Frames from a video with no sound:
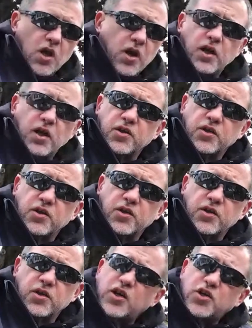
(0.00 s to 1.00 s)
right, and Ty,
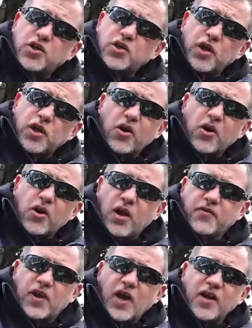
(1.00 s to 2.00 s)
that's actually about all
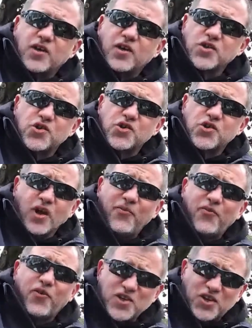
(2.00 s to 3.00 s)
I've got because I'm
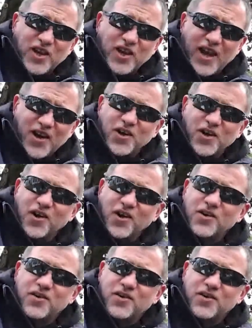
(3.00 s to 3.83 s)
freezing out here.